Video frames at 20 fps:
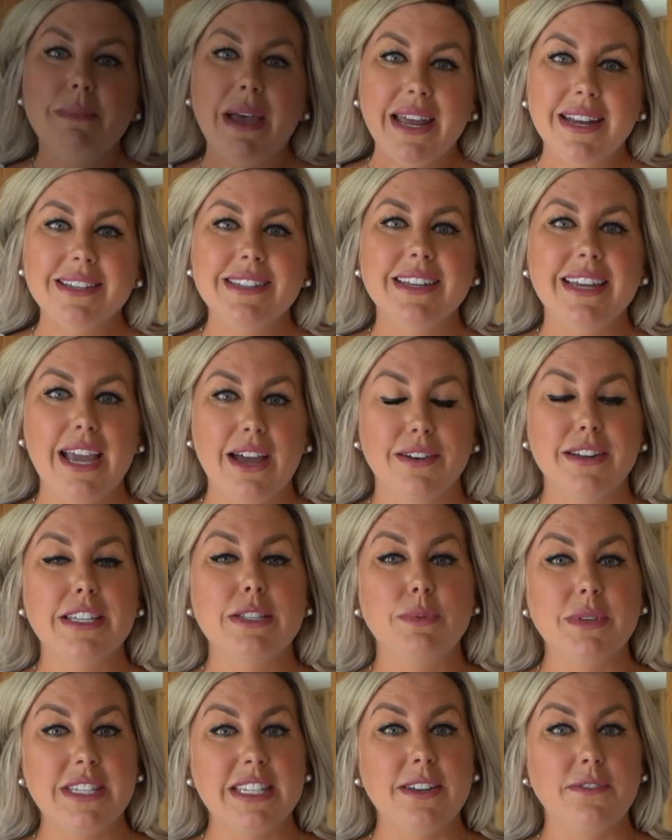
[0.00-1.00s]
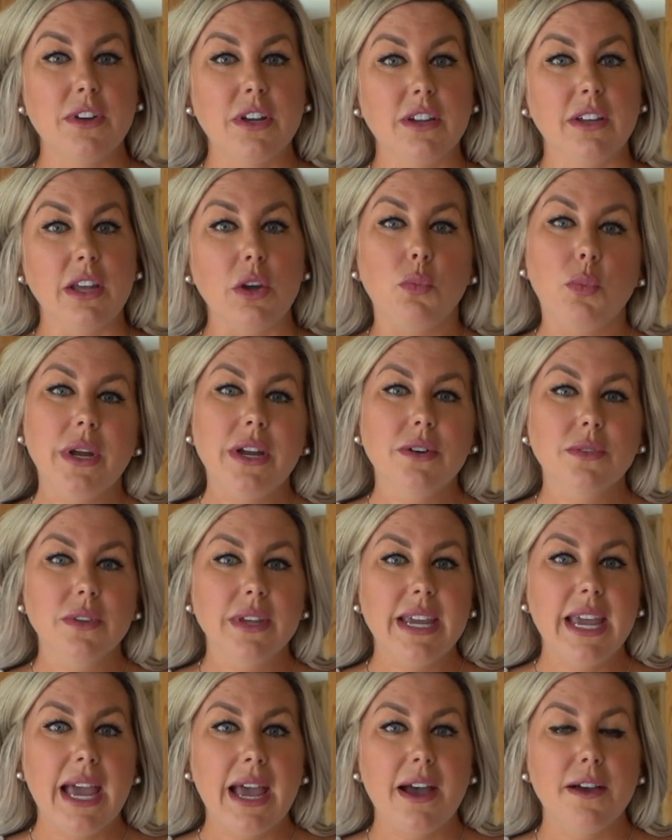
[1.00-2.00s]
Madison County specifically, we
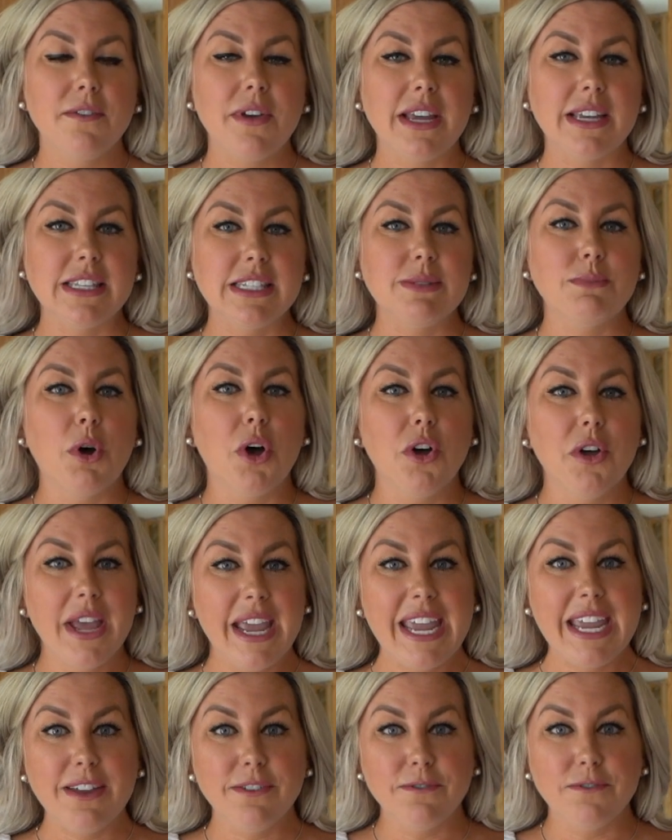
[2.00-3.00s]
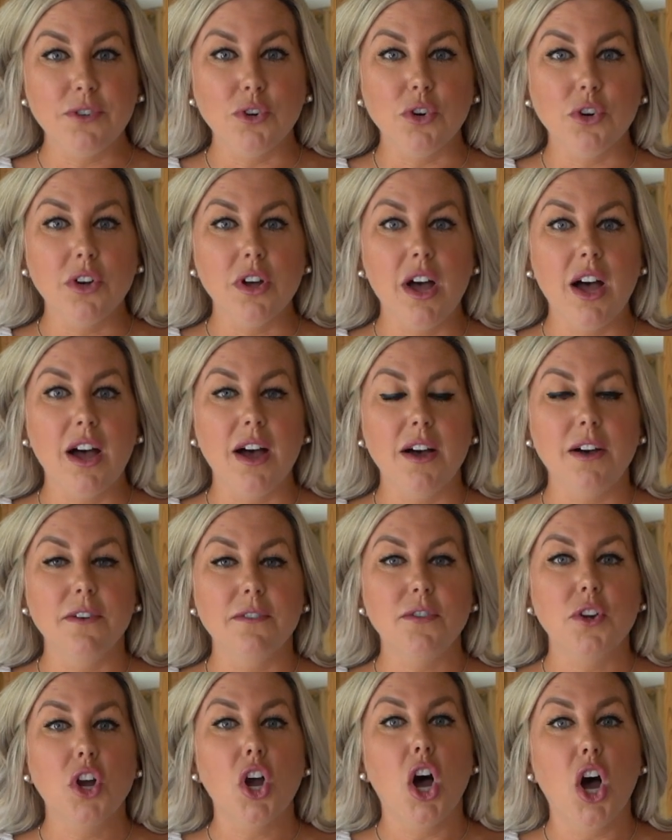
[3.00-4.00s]
only have a small handful
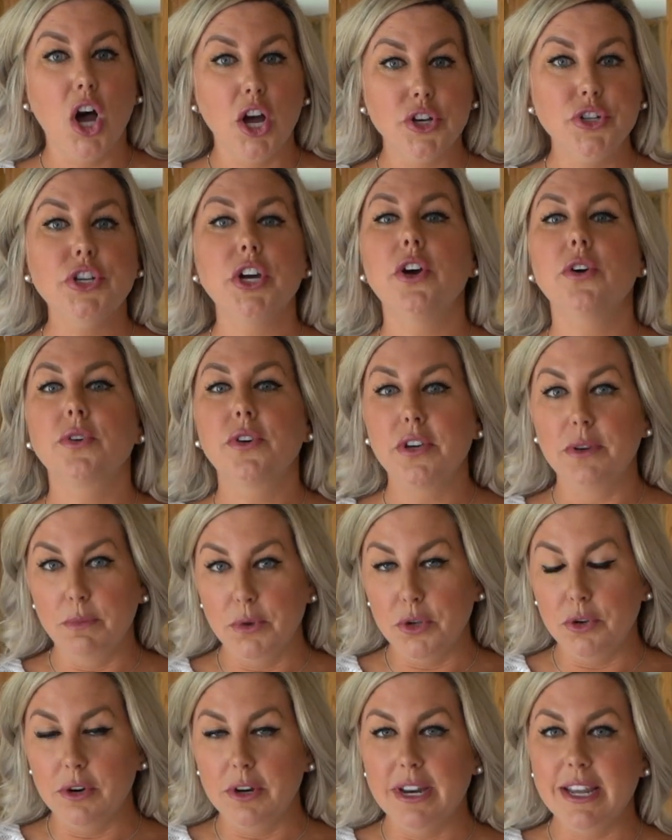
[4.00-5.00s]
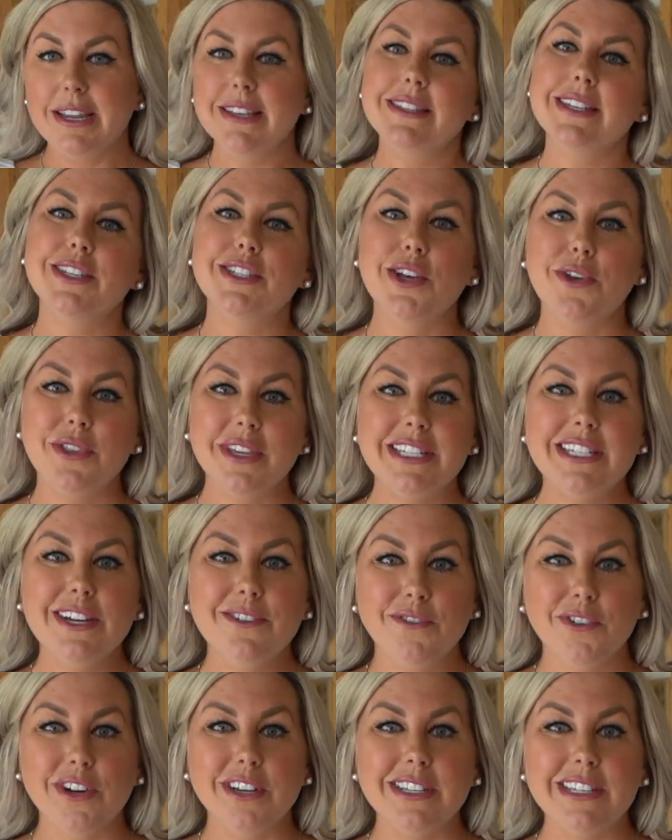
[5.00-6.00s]
of condo communities. And so the
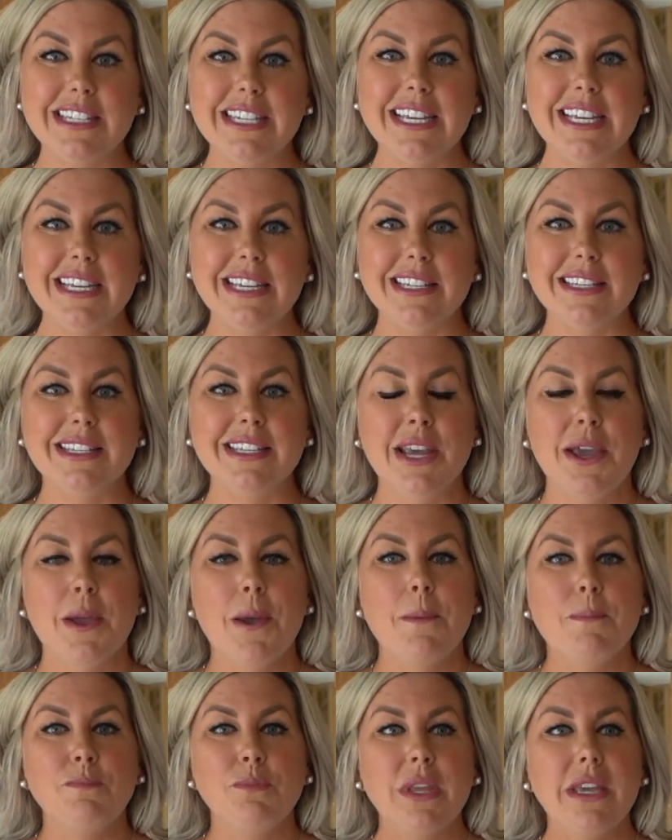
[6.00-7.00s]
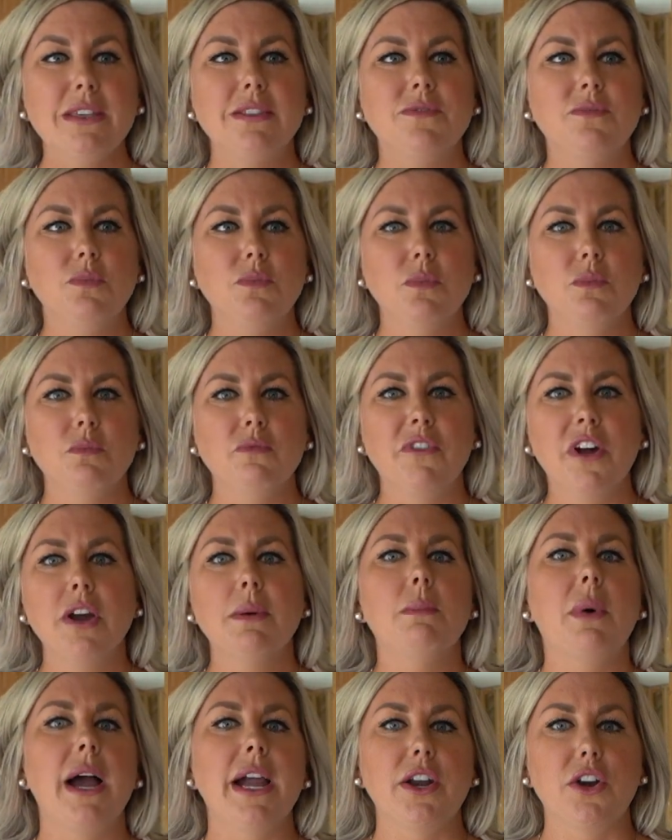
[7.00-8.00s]
difference is very
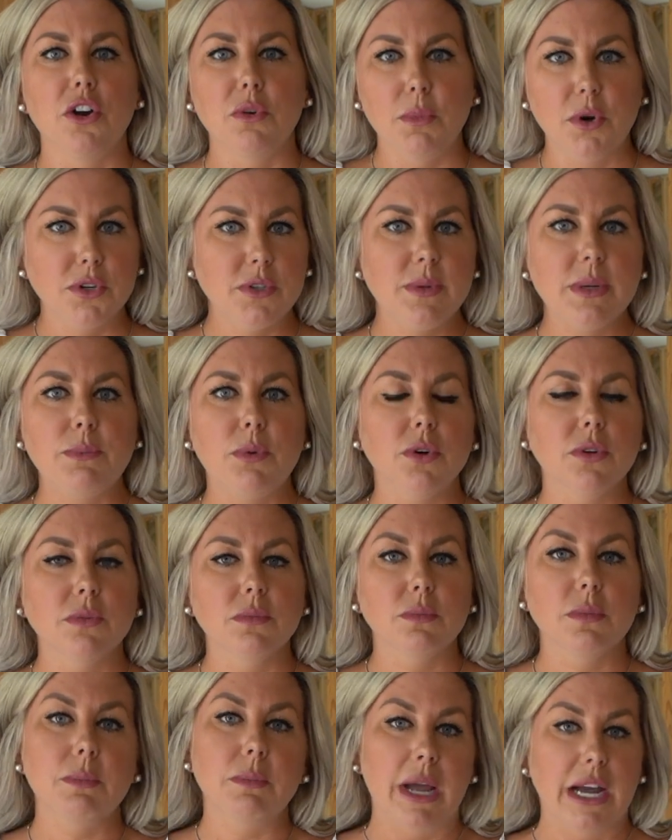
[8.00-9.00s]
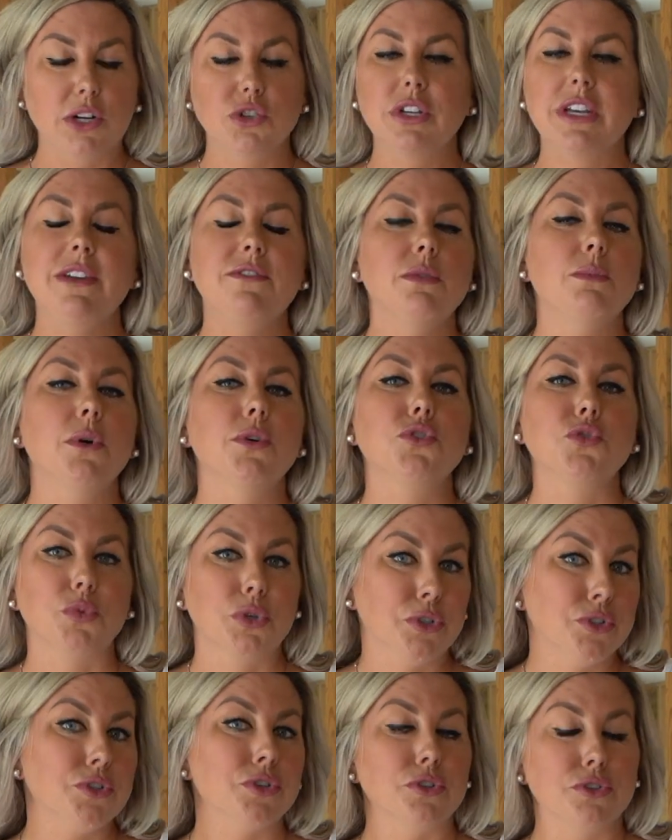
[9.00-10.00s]
minor. Most people, actually even most
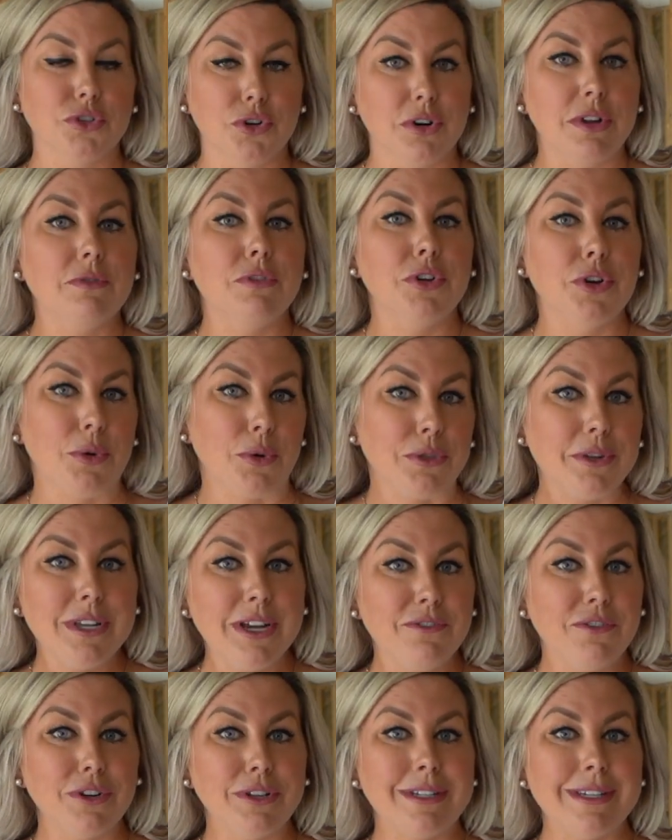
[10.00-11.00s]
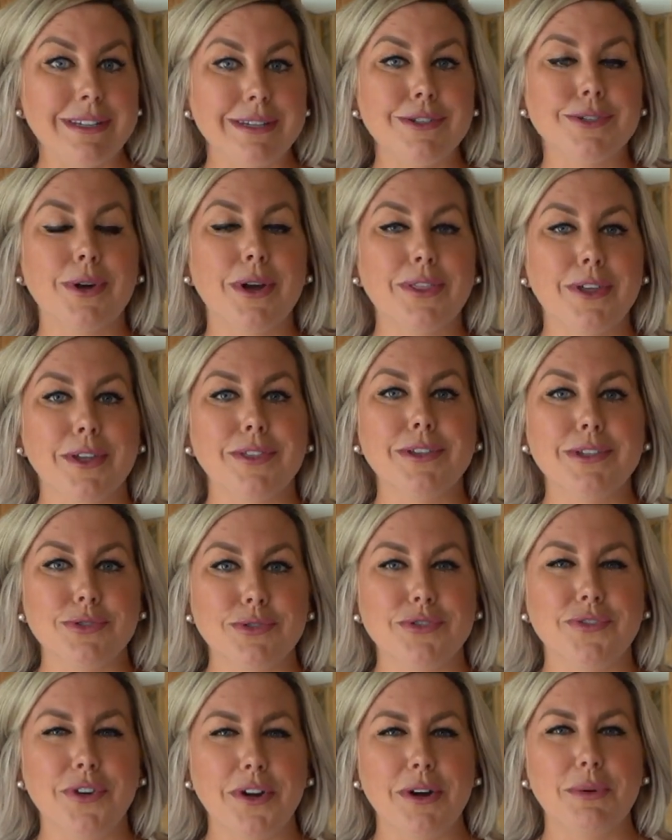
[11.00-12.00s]
realtors, don't even know what the difference is. So I thought this
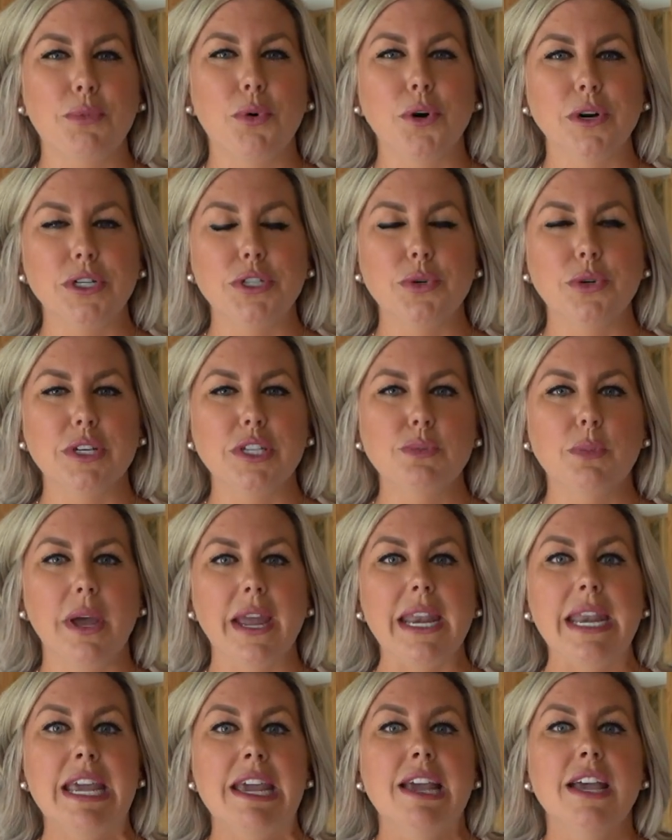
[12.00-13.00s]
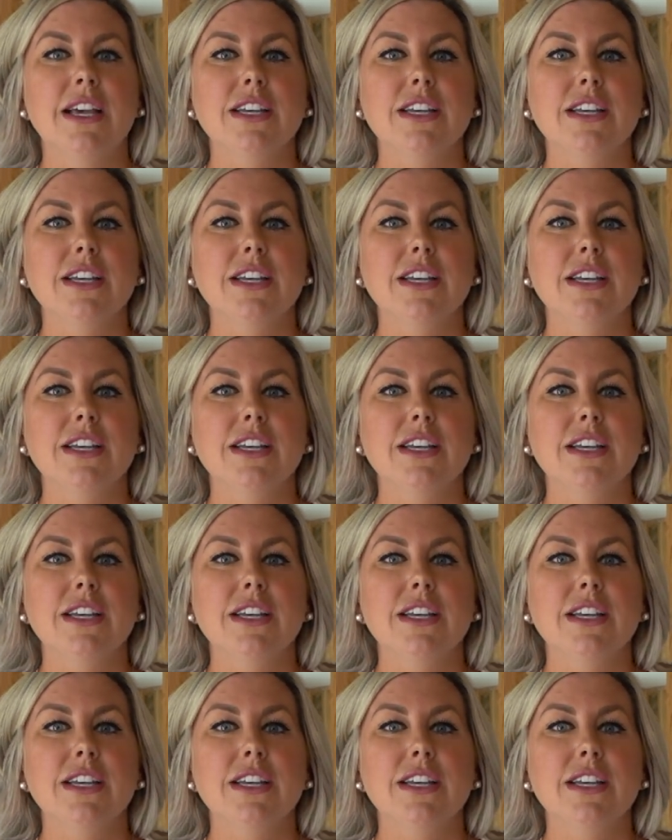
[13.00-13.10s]
was very important to explain.